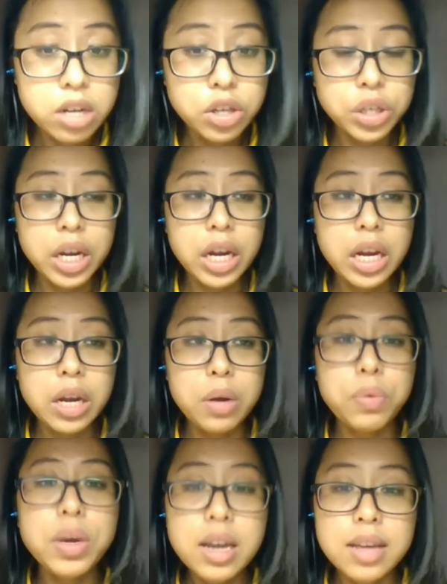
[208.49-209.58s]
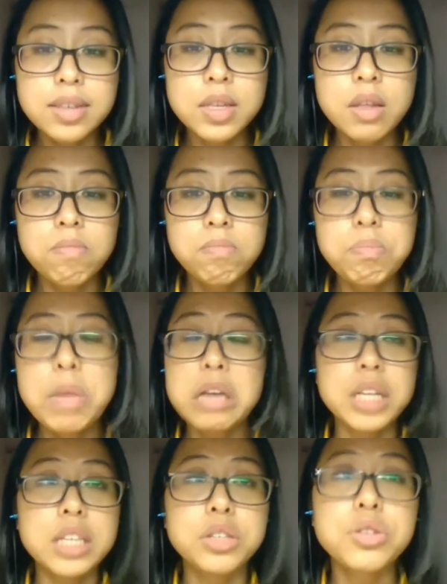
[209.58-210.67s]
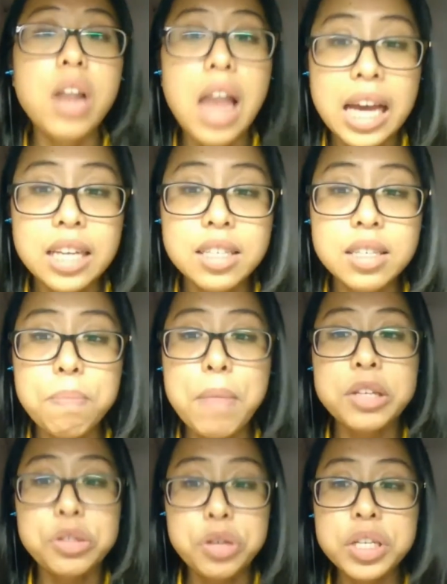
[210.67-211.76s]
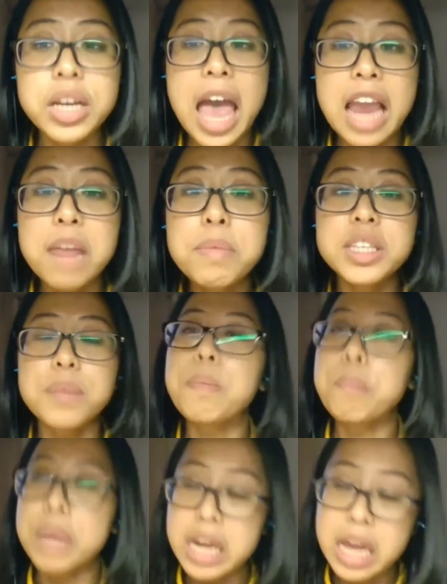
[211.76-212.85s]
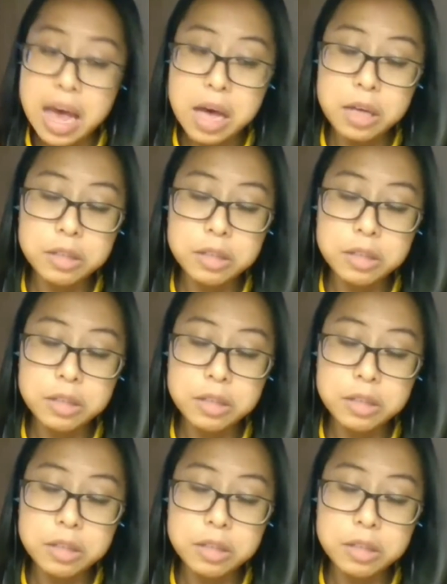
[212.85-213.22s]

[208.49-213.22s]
she witnessed being sexualized by certain elements of the media.